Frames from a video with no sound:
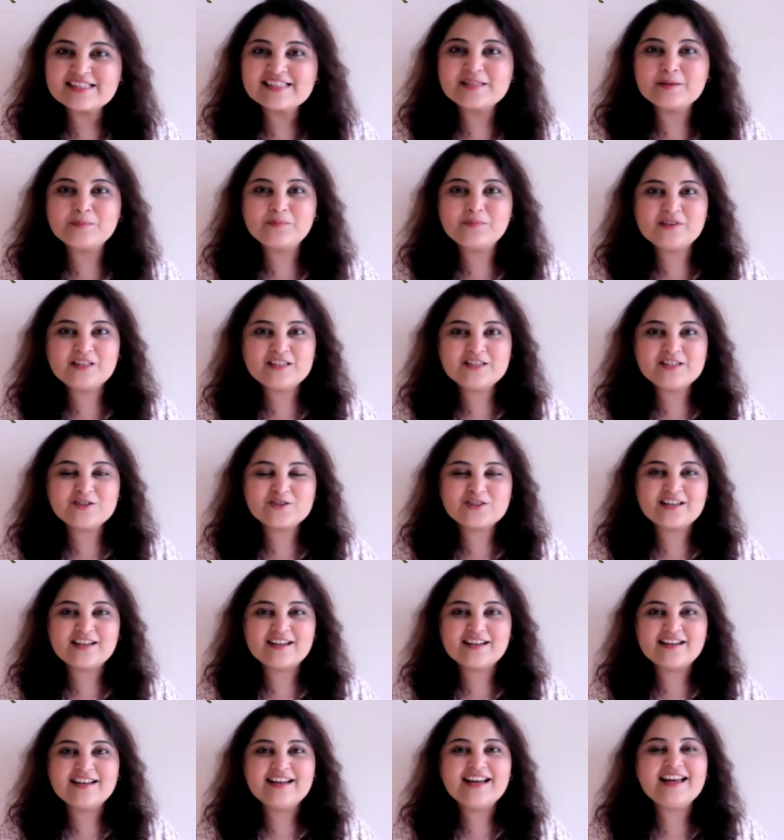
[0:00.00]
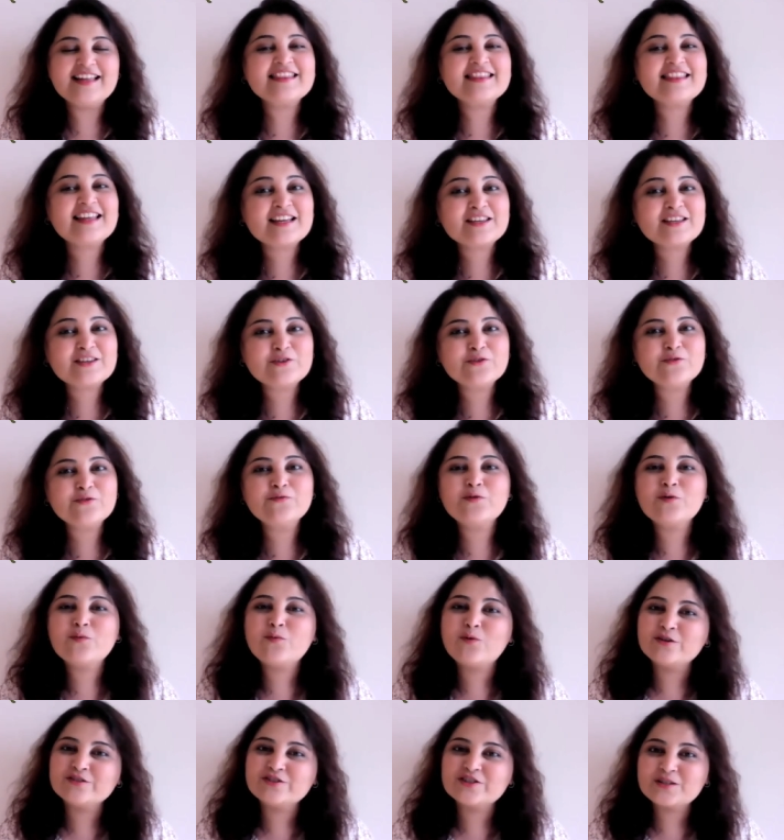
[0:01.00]
is Diptii Shah and thank you
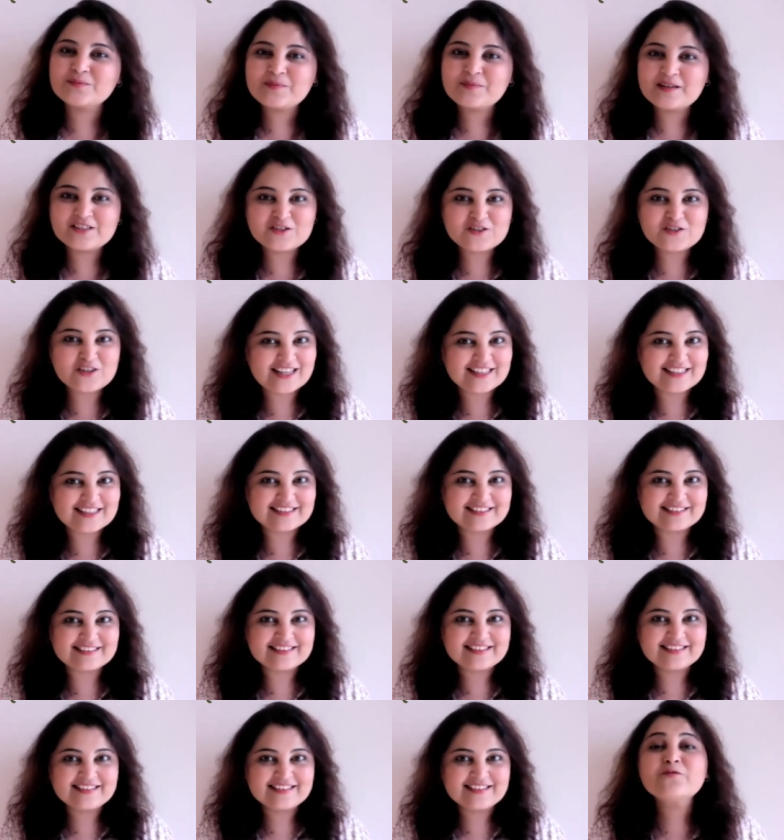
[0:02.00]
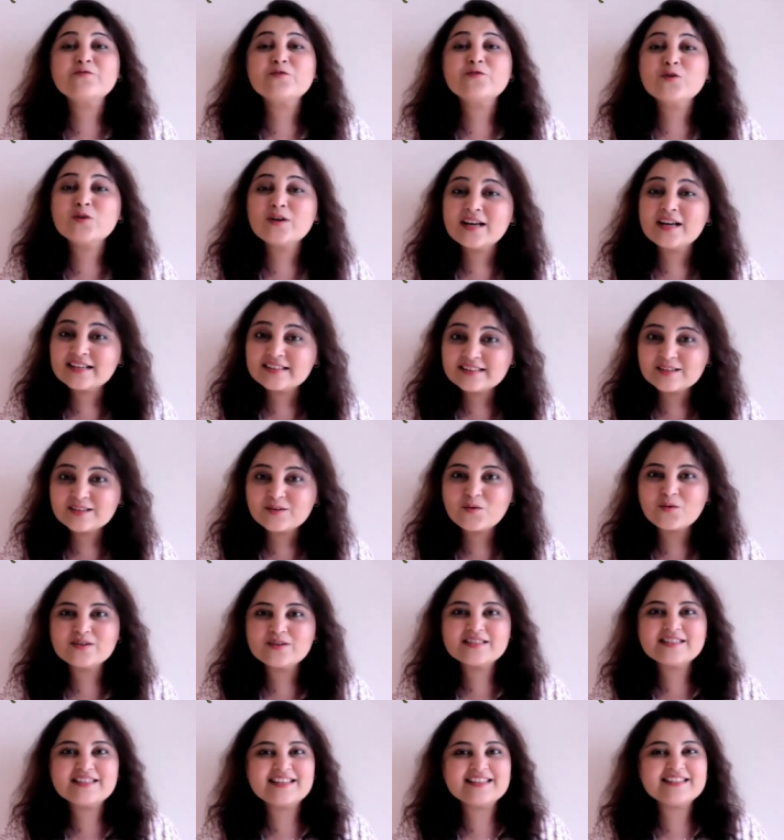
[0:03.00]
for watching my channel. If you like the
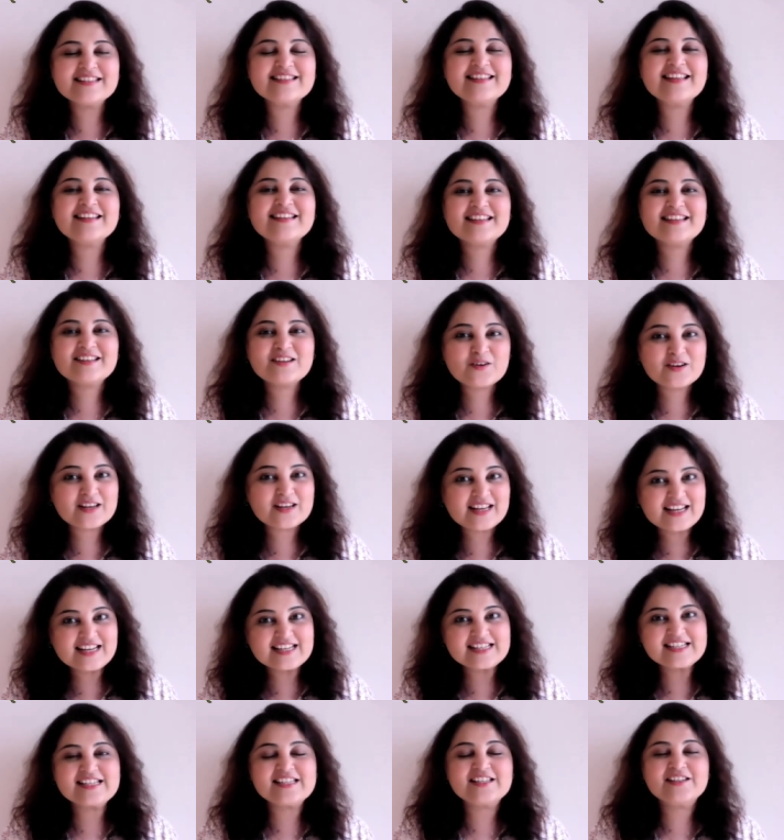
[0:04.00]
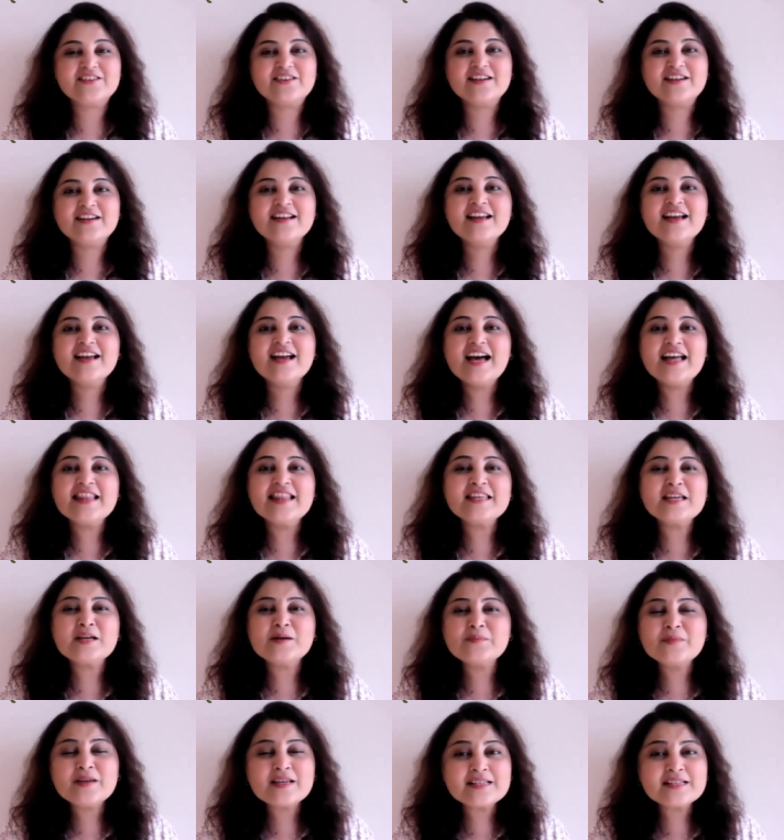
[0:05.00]
content that I create here and the
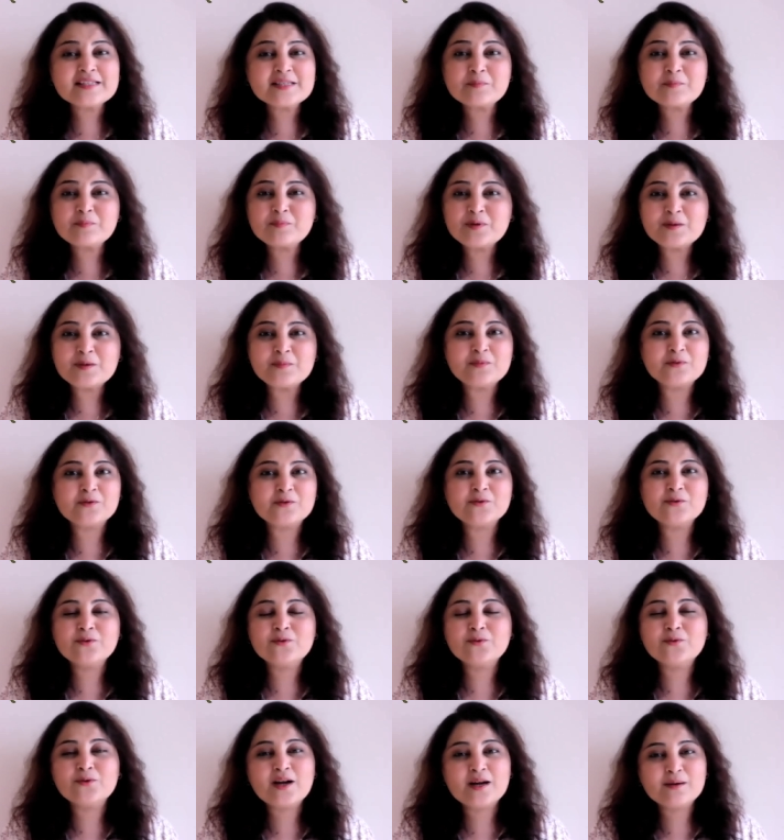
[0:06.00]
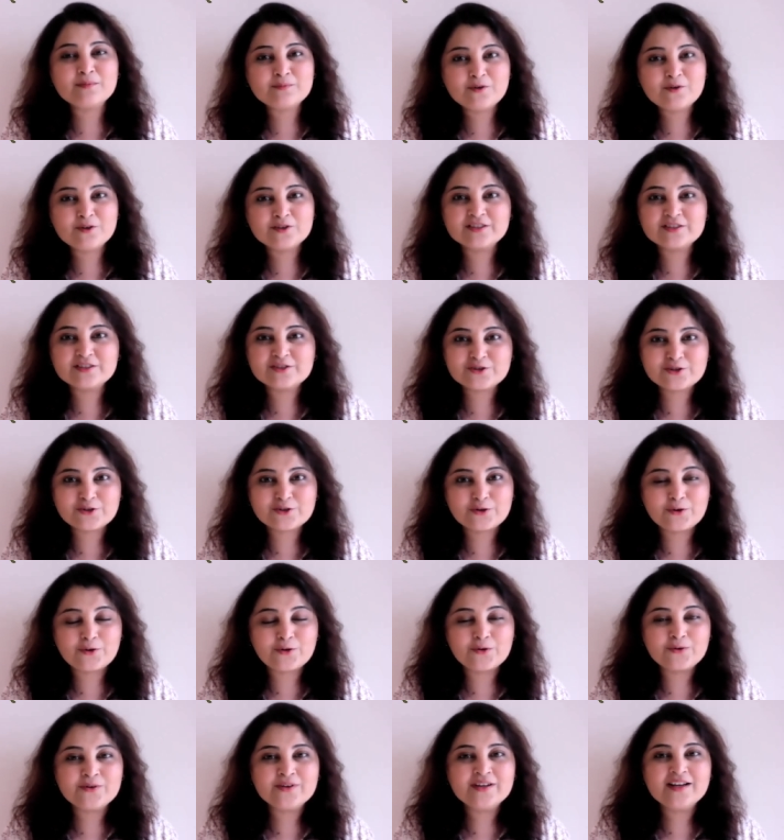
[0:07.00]
amazing people who come on the
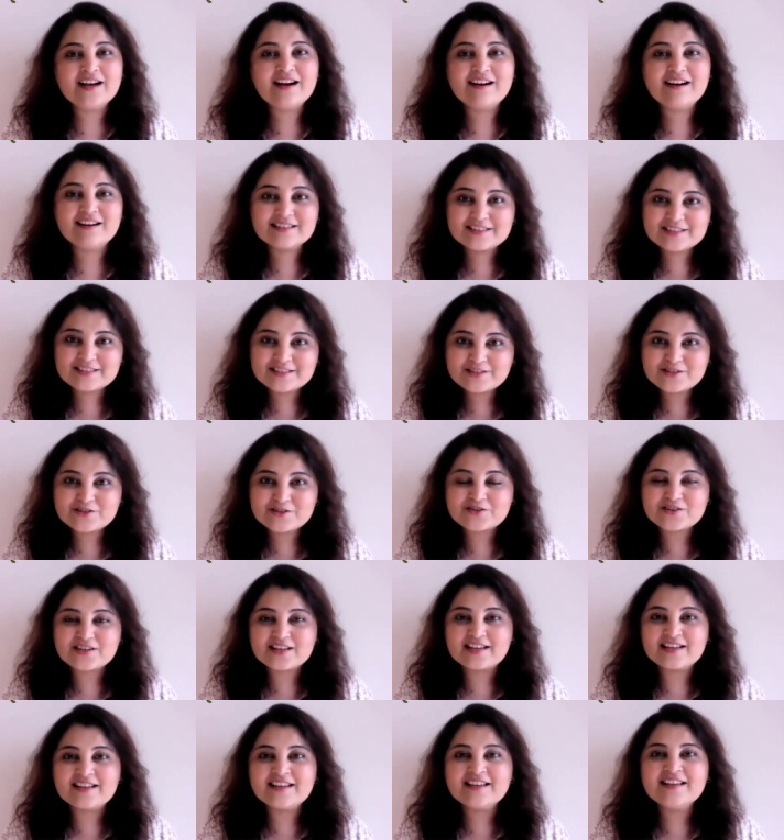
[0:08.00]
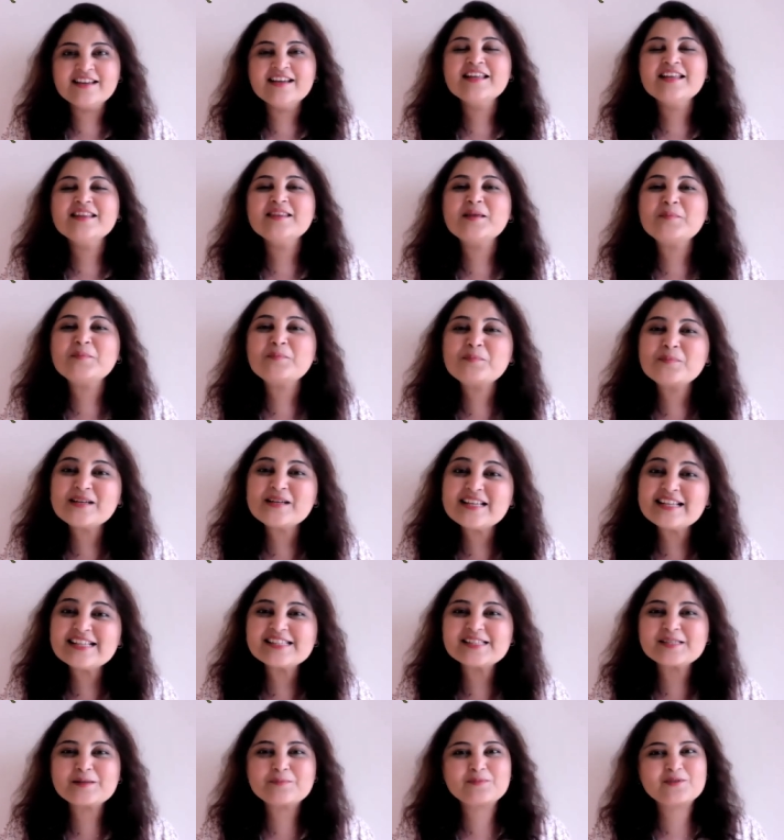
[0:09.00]
show, artistry, then
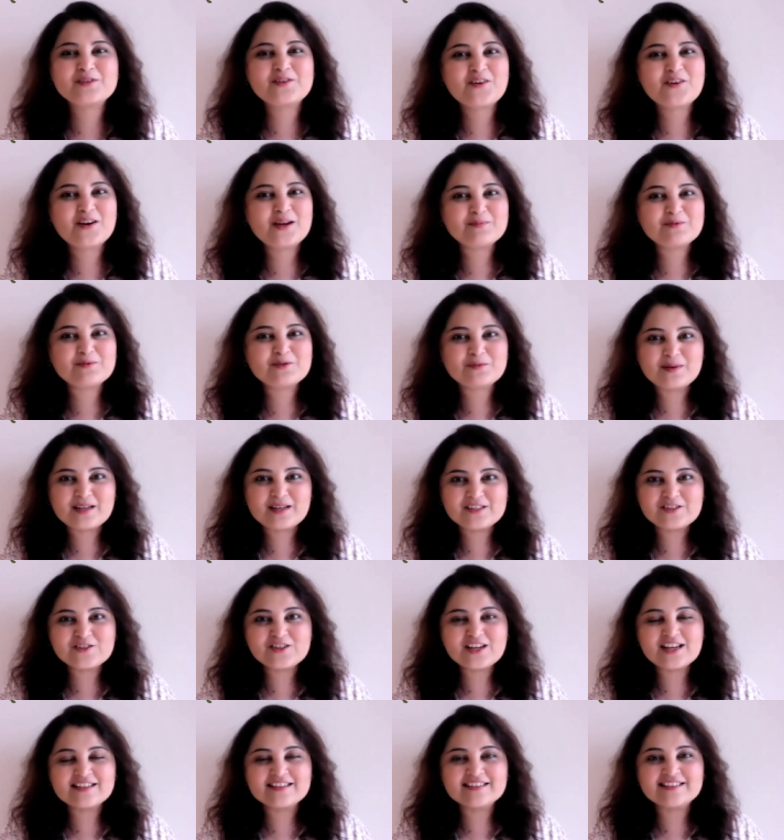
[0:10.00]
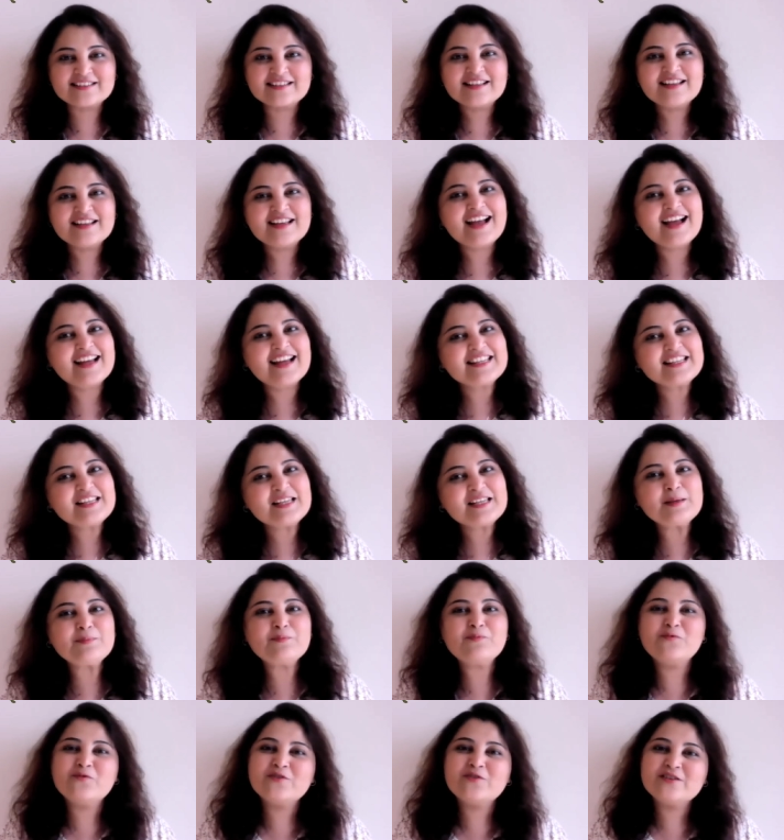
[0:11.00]
please subscribe to my channel and
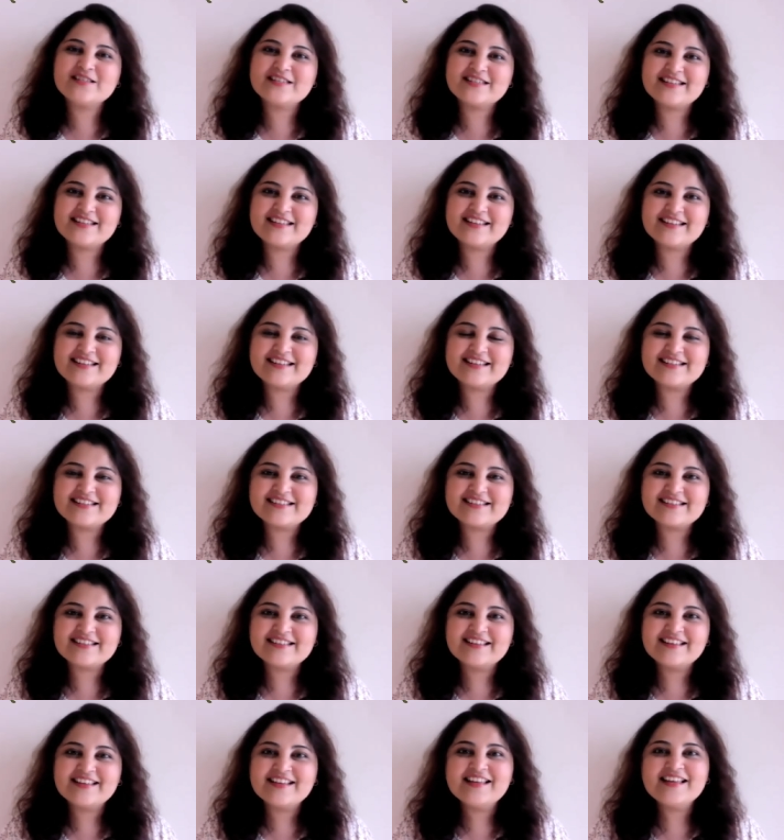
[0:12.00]
keep visiting it.